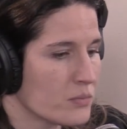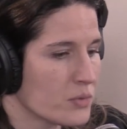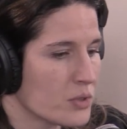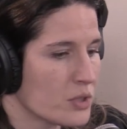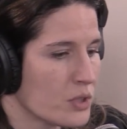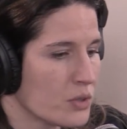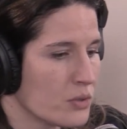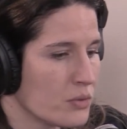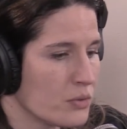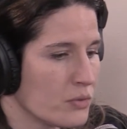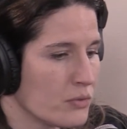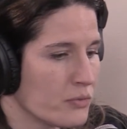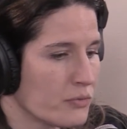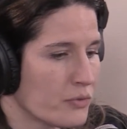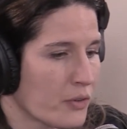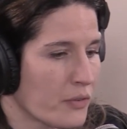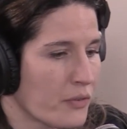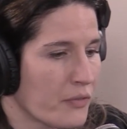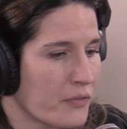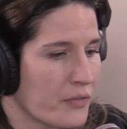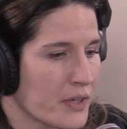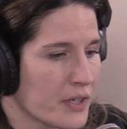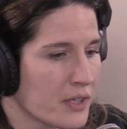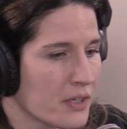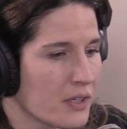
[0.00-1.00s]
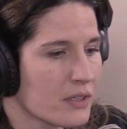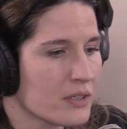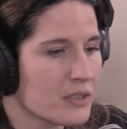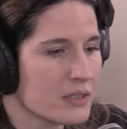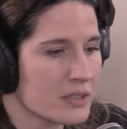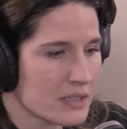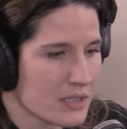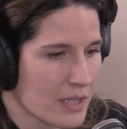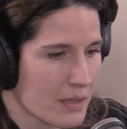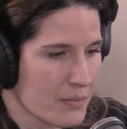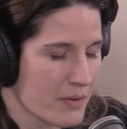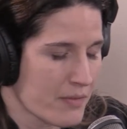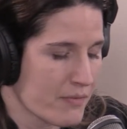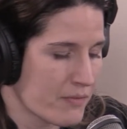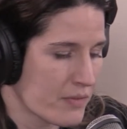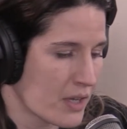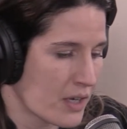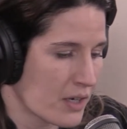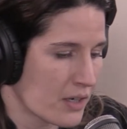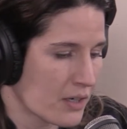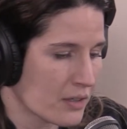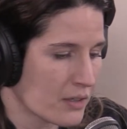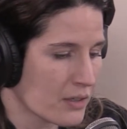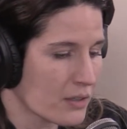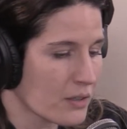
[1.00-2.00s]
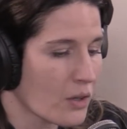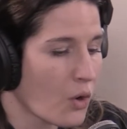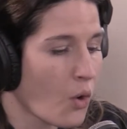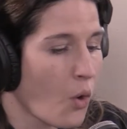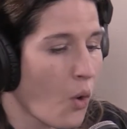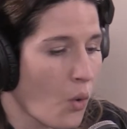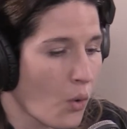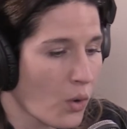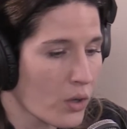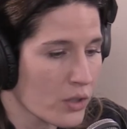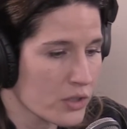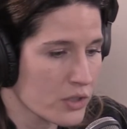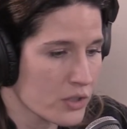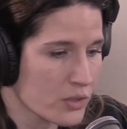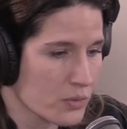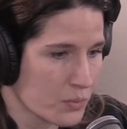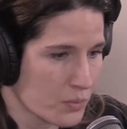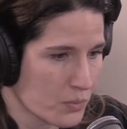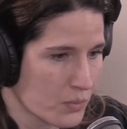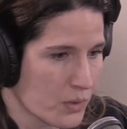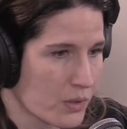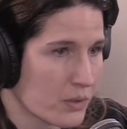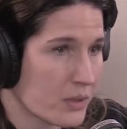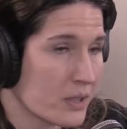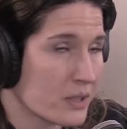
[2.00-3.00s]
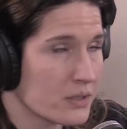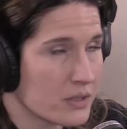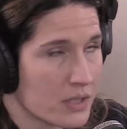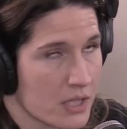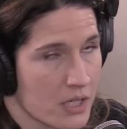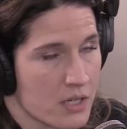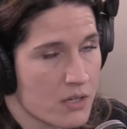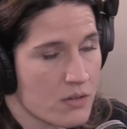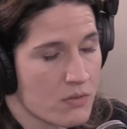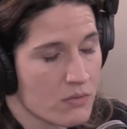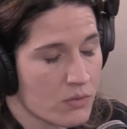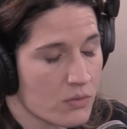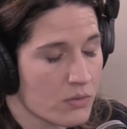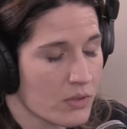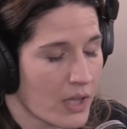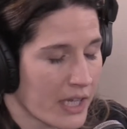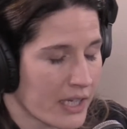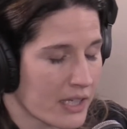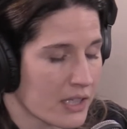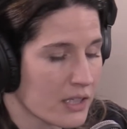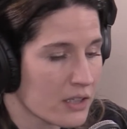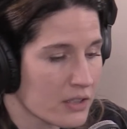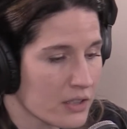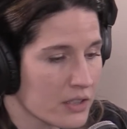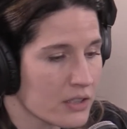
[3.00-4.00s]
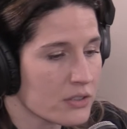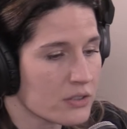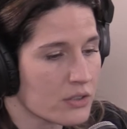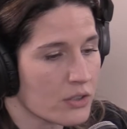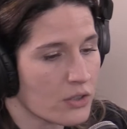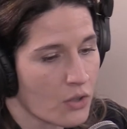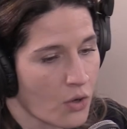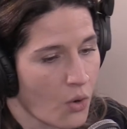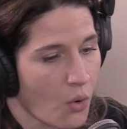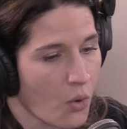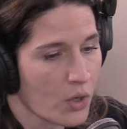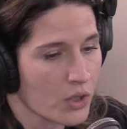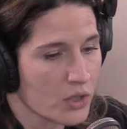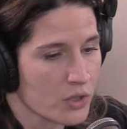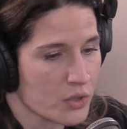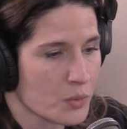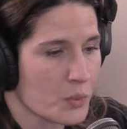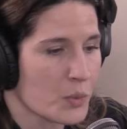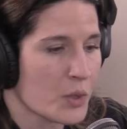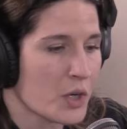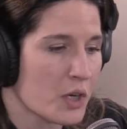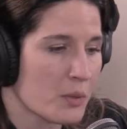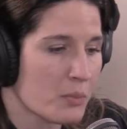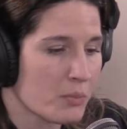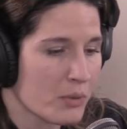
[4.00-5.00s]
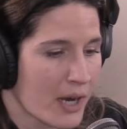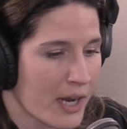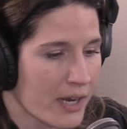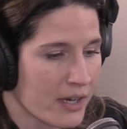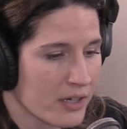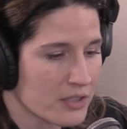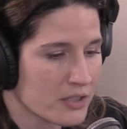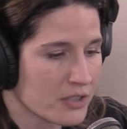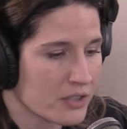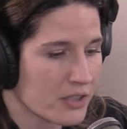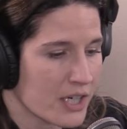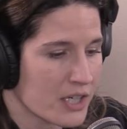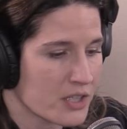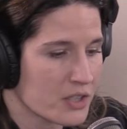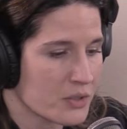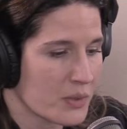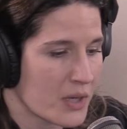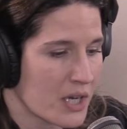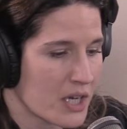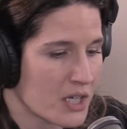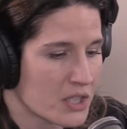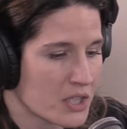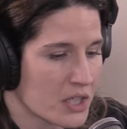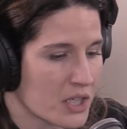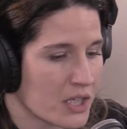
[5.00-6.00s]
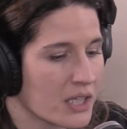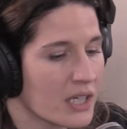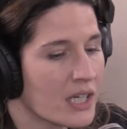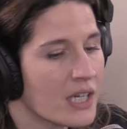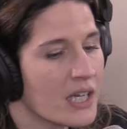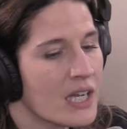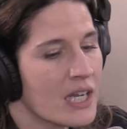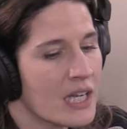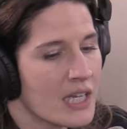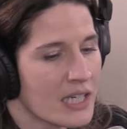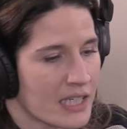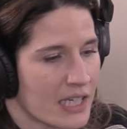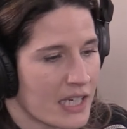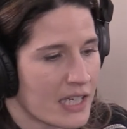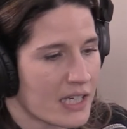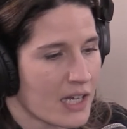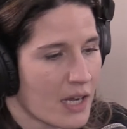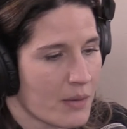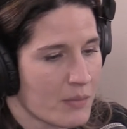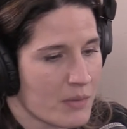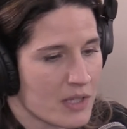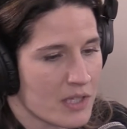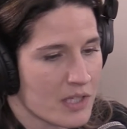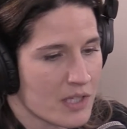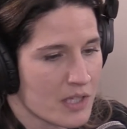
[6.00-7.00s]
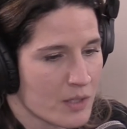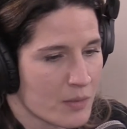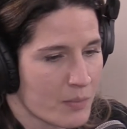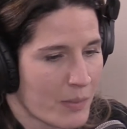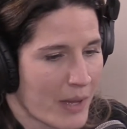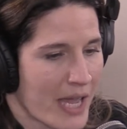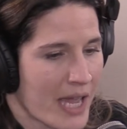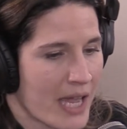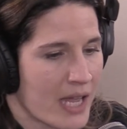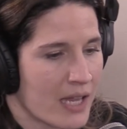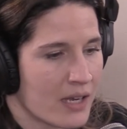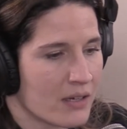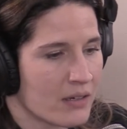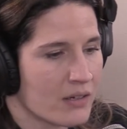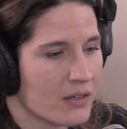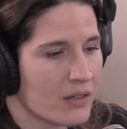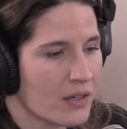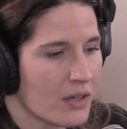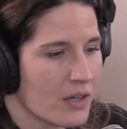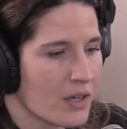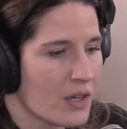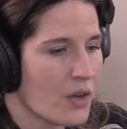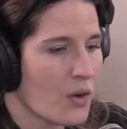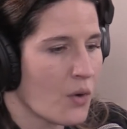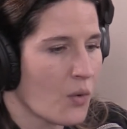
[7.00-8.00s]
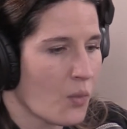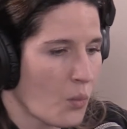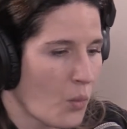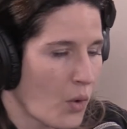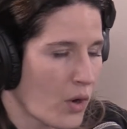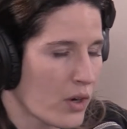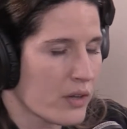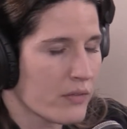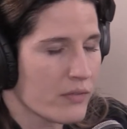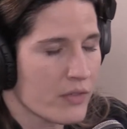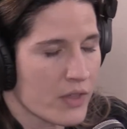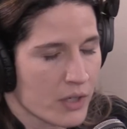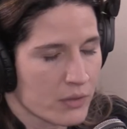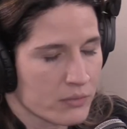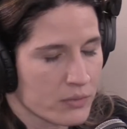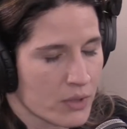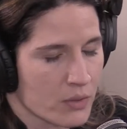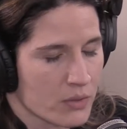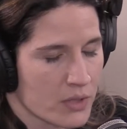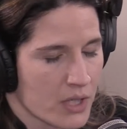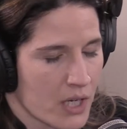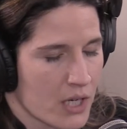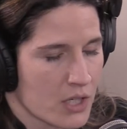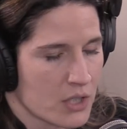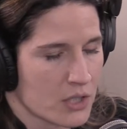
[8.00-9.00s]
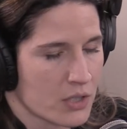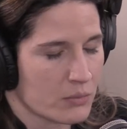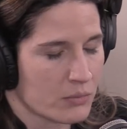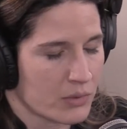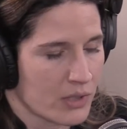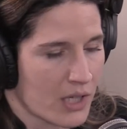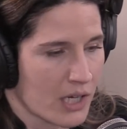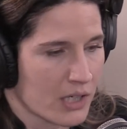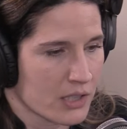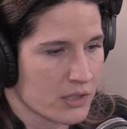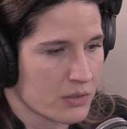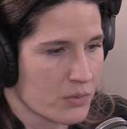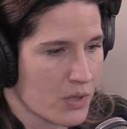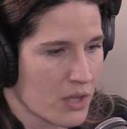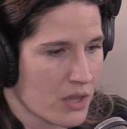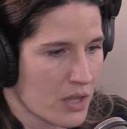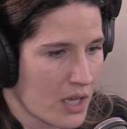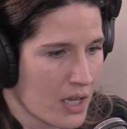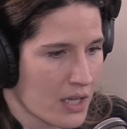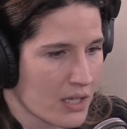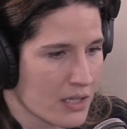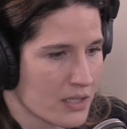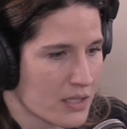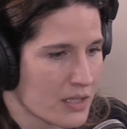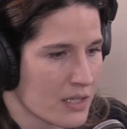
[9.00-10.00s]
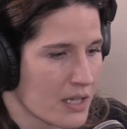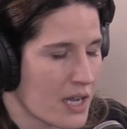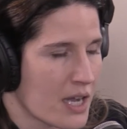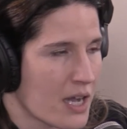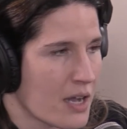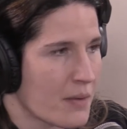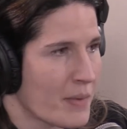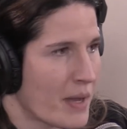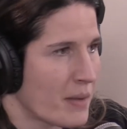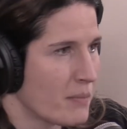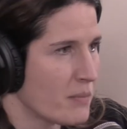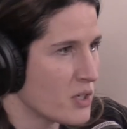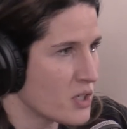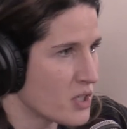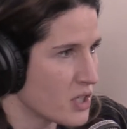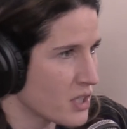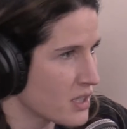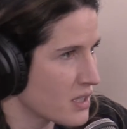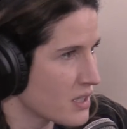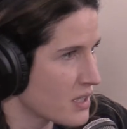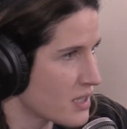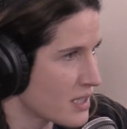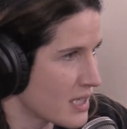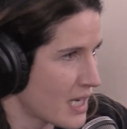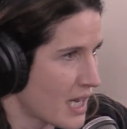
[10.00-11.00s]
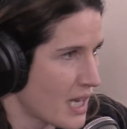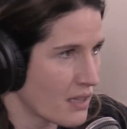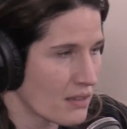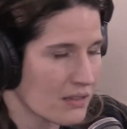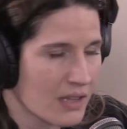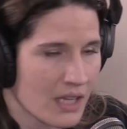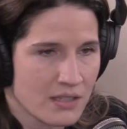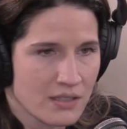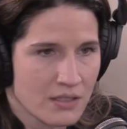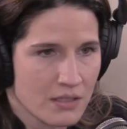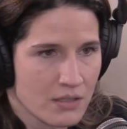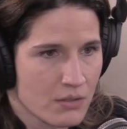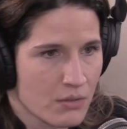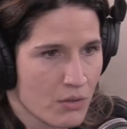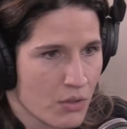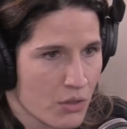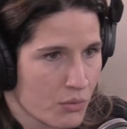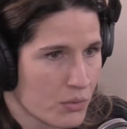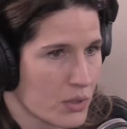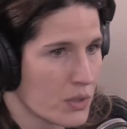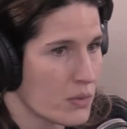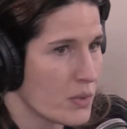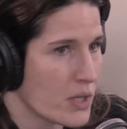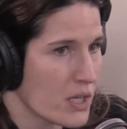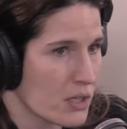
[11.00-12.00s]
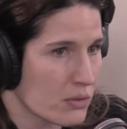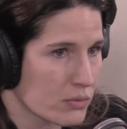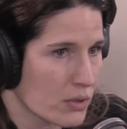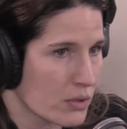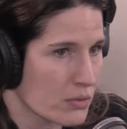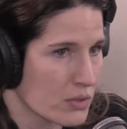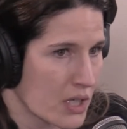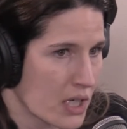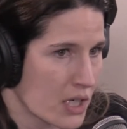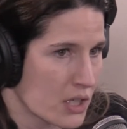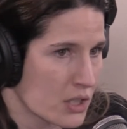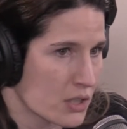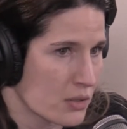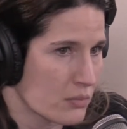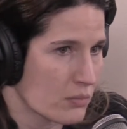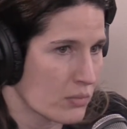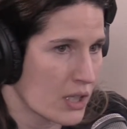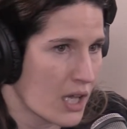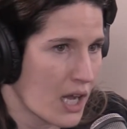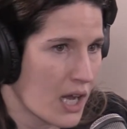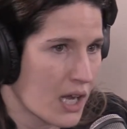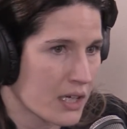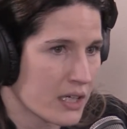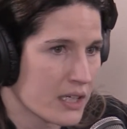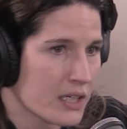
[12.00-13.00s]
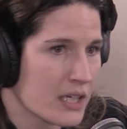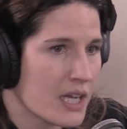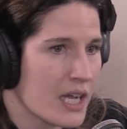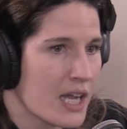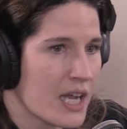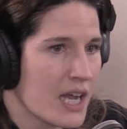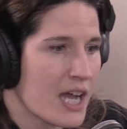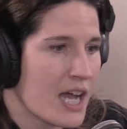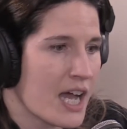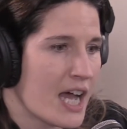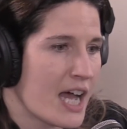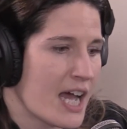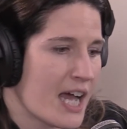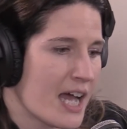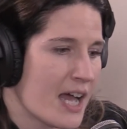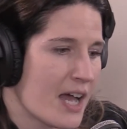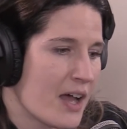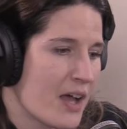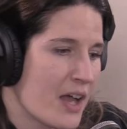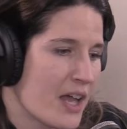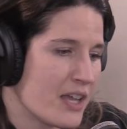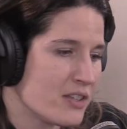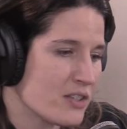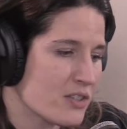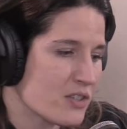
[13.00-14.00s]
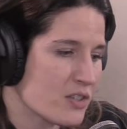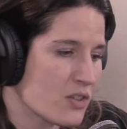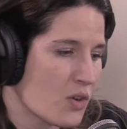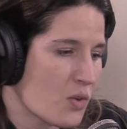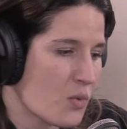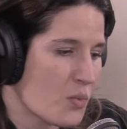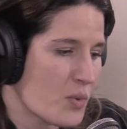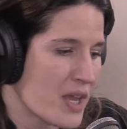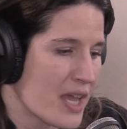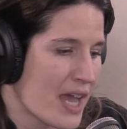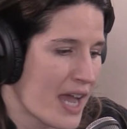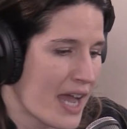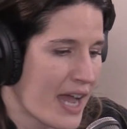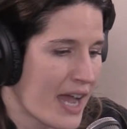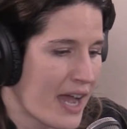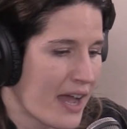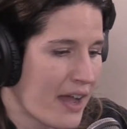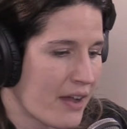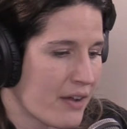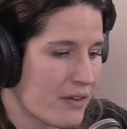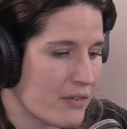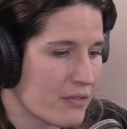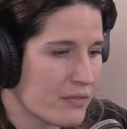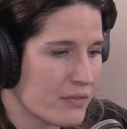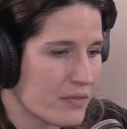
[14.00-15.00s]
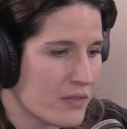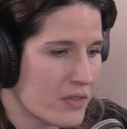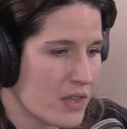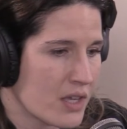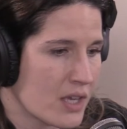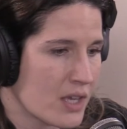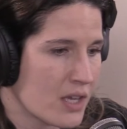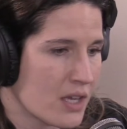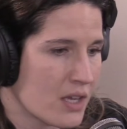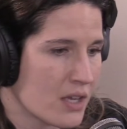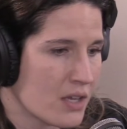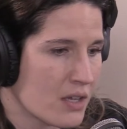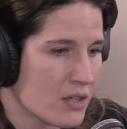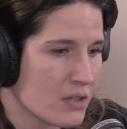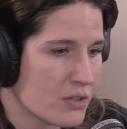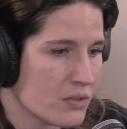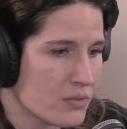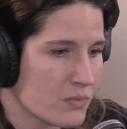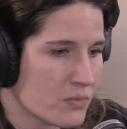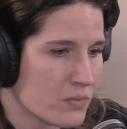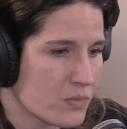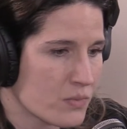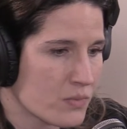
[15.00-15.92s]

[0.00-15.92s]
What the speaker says: to fulfill some of their continued clinical coursework prior to graduation can come and spend one of their rotation blocks with us. At Michigan State, that's a 3-week rotation block. And so we have the